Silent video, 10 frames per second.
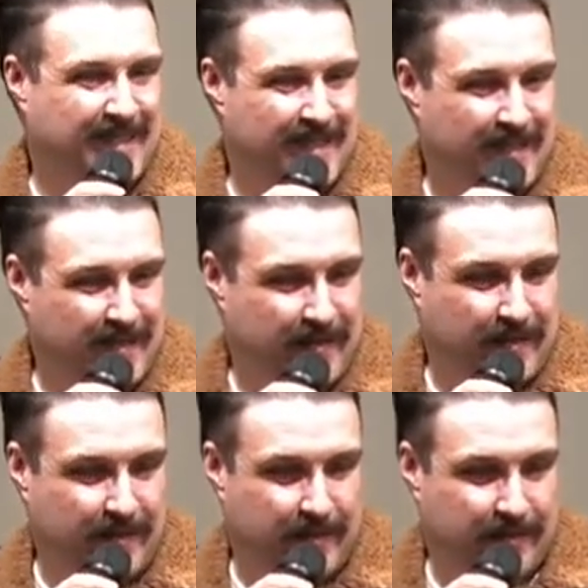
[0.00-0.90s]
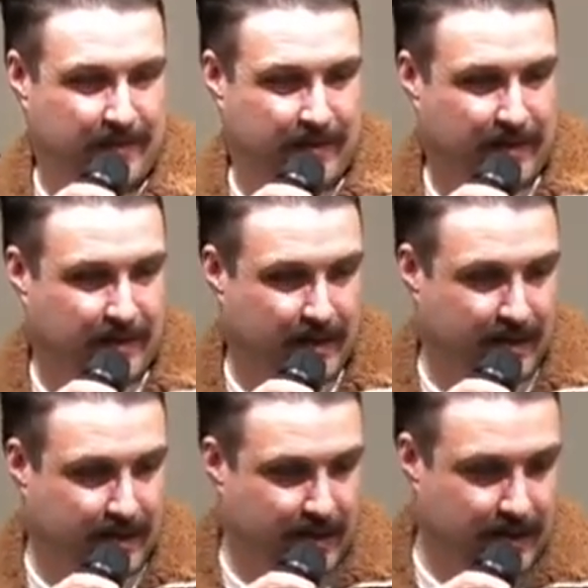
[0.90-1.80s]

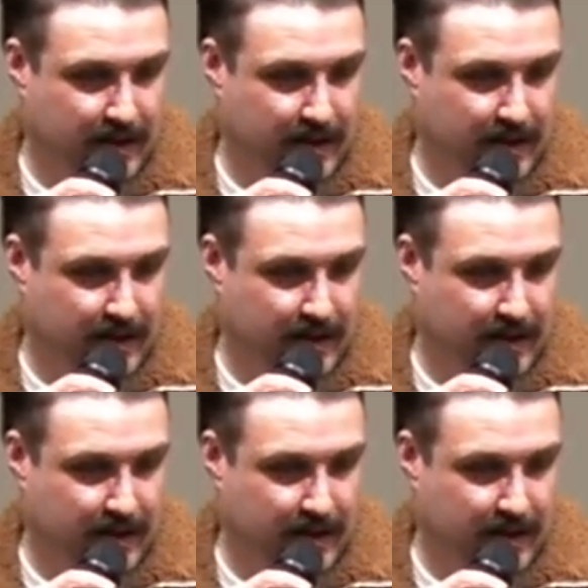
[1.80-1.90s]
(silence)